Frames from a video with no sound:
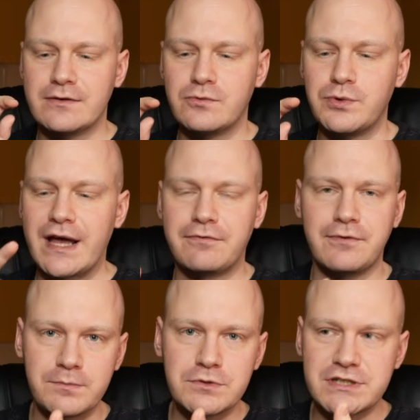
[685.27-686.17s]
we have
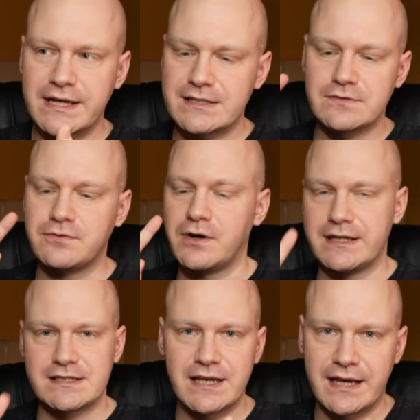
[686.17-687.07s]
objects for,
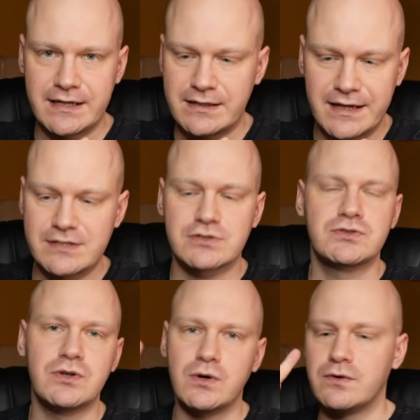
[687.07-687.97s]
let's say,
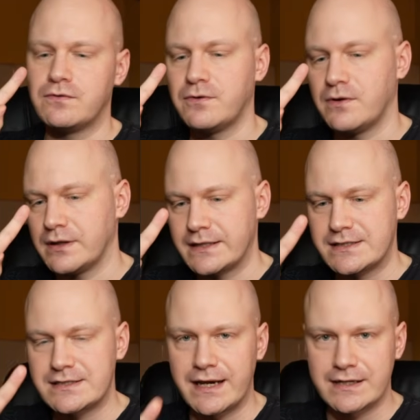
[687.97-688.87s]
escrow, for,
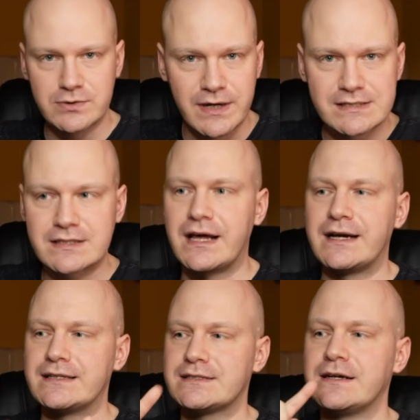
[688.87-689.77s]
let's say, trust
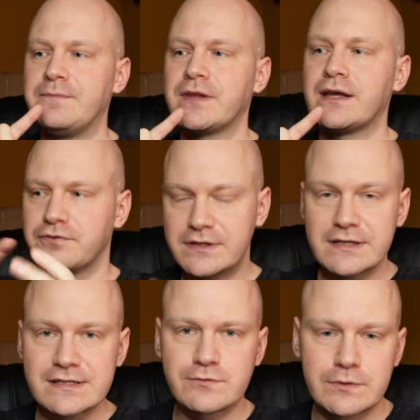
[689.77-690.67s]
lines. With
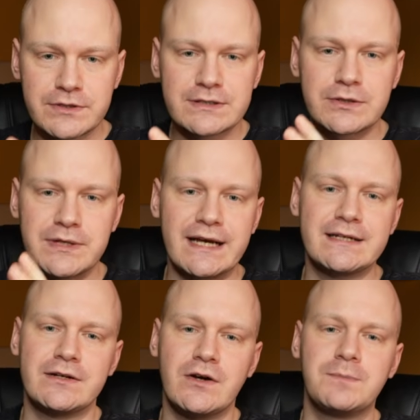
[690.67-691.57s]
this, we would
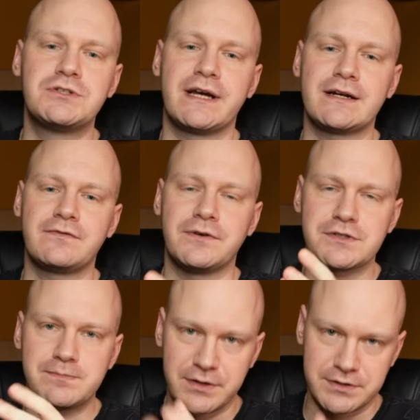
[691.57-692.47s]
create an object for
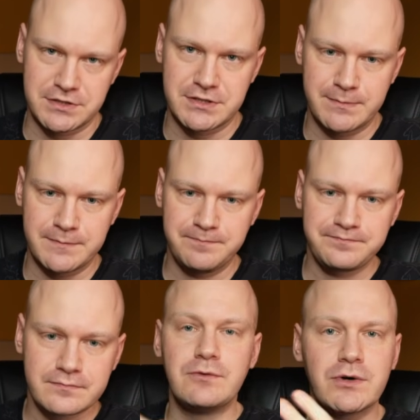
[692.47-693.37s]
sponsorship.
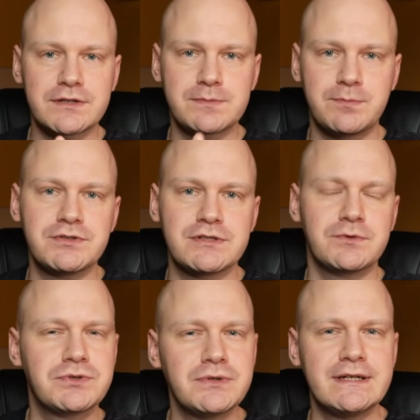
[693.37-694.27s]
And what the sponsor
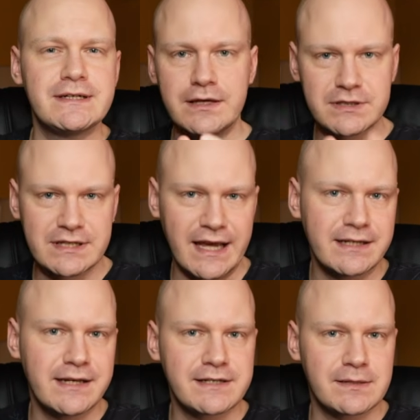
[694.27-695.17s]
would do here, he would take
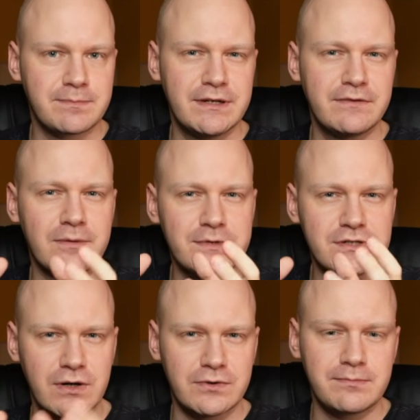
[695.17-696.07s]
the XRP from
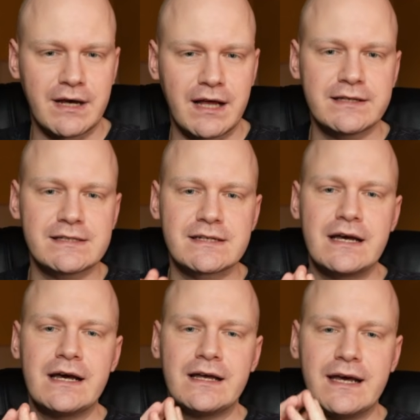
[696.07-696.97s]
his own balance
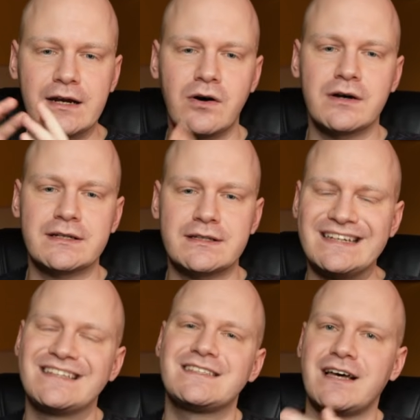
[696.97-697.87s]
and lock it
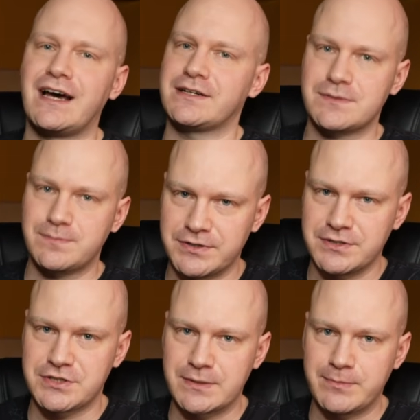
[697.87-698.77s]
inside the
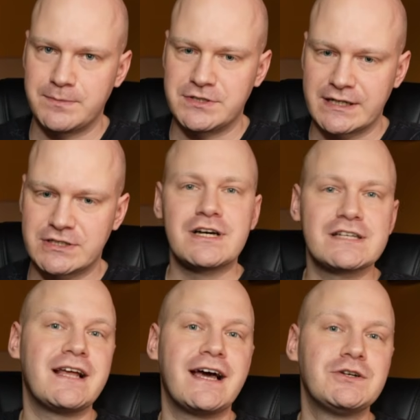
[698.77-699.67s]
sponsorship object.
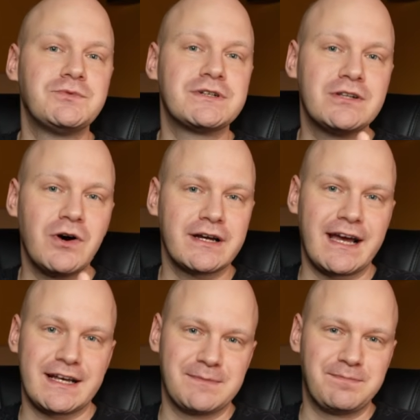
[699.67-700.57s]
Just like you would lock
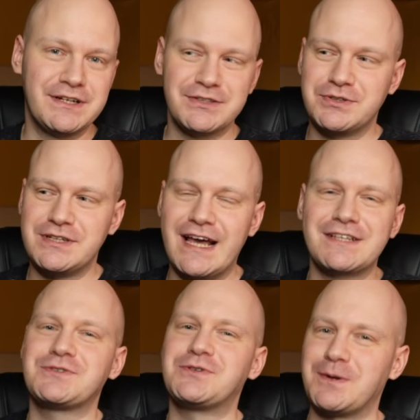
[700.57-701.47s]
XRP into the
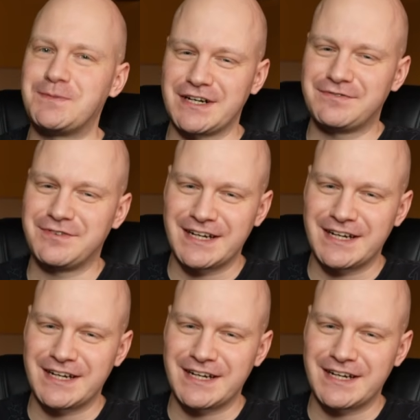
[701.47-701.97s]
escrow object, for